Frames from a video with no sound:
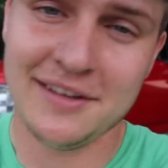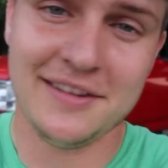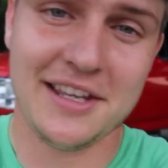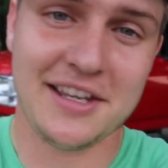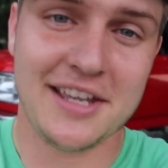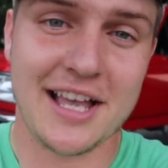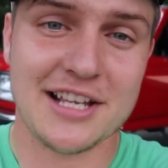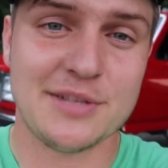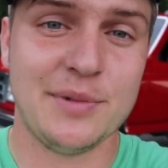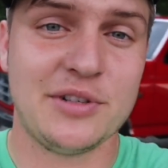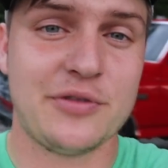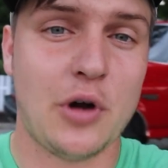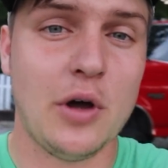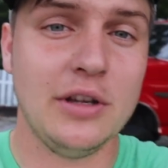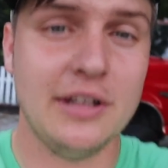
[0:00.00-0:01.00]
Thank you guys so much
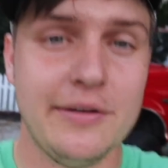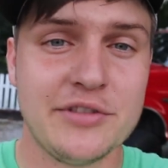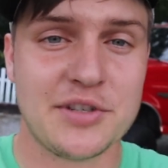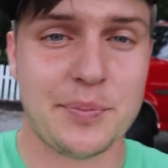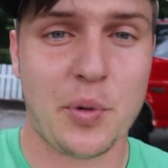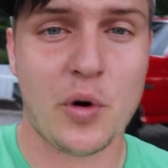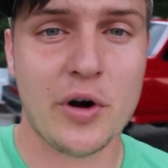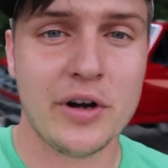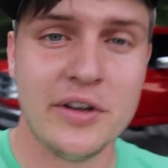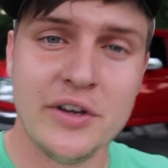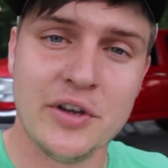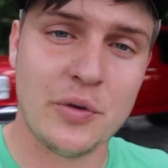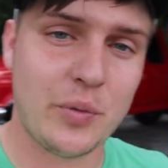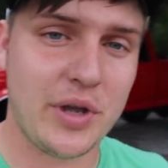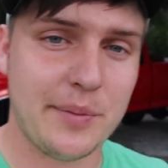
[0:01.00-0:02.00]
for all the love and support.
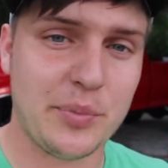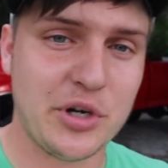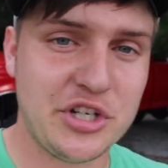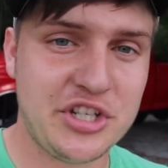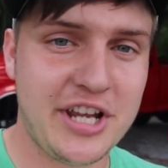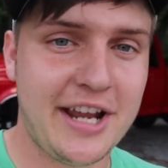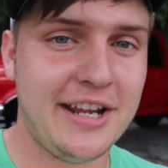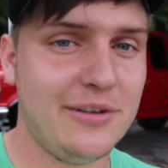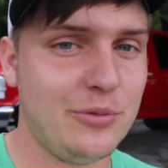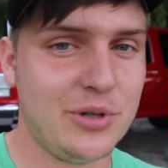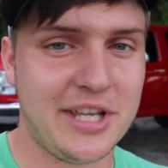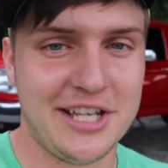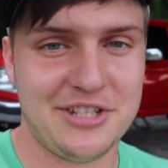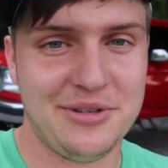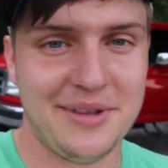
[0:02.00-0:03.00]
We appreciate it. We'll
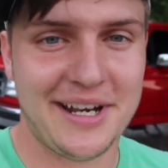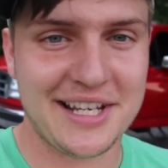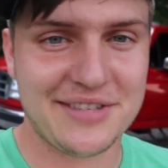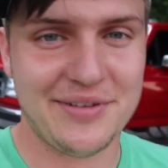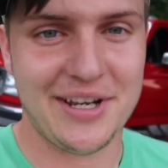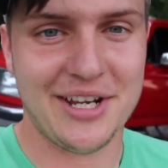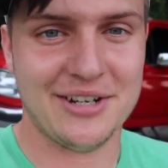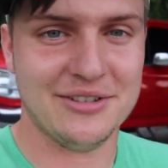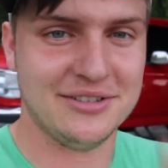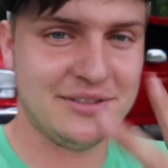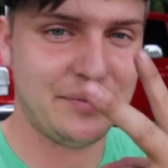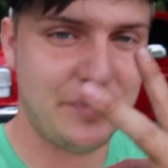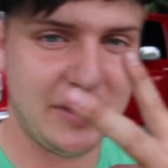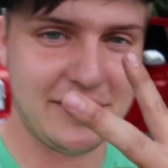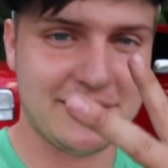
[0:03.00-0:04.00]
catch you in the next video.
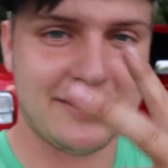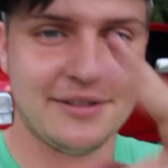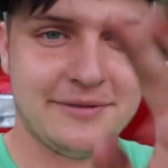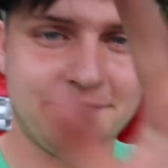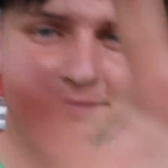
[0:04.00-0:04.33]
Peace.